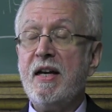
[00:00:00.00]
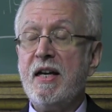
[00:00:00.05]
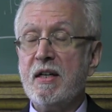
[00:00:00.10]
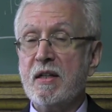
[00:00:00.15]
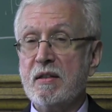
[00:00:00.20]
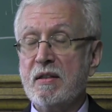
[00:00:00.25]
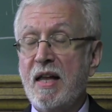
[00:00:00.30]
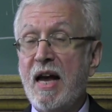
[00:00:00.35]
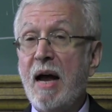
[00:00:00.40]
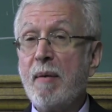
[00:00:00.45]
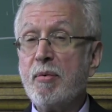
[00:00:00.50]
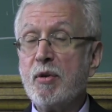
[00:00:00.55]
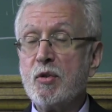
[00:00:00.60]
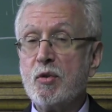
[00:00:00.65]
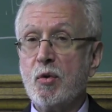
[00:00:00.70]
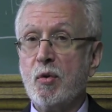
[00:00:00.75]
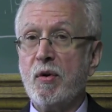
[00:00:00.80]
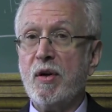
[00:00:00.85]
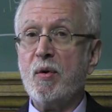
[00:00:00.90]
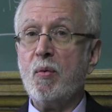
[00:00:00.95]
in a
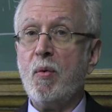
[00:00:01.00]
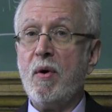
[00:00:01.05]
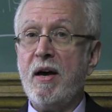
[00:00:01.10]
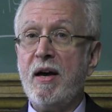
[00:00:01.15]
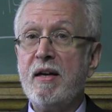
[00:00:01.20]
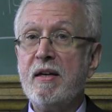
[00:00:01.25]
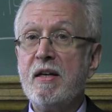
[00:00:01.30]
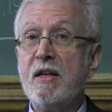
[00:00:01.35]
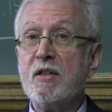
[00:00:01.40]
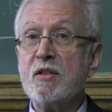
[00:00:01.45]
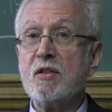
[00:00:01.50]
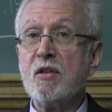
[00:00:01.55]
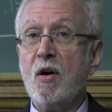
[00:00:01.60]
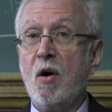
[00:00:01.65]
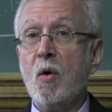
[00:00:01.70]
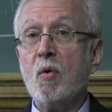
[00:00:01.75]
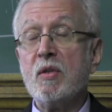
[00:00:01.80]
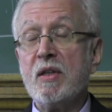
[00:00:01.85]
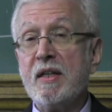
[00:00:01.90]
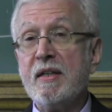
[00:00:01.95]
laboratory way is
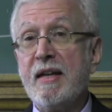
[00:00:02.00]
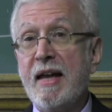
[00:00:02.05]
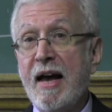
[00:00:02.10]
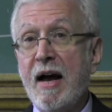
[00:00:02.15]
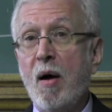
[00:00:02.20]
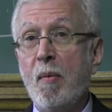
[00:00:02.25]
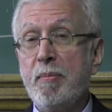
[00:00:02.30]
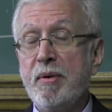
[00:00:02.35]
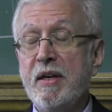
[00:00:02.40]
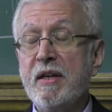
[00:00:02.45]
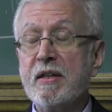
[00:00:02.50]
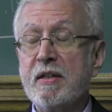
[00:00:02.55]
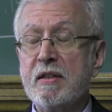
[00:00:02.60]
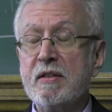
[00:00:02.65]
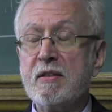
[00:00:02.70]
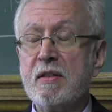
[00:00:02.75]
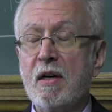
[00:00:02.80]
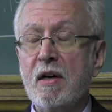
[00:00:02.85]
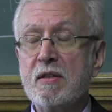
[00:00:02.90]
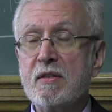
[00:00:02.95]
only now being
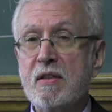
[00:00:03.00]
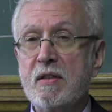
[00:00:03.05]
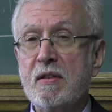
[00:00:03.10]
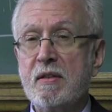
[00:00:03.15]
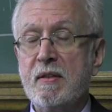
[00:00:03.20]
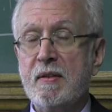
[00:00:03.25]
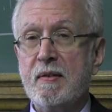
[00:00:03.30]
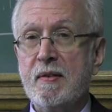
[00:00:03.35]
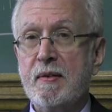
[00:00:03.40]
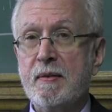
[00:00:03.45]
conducted.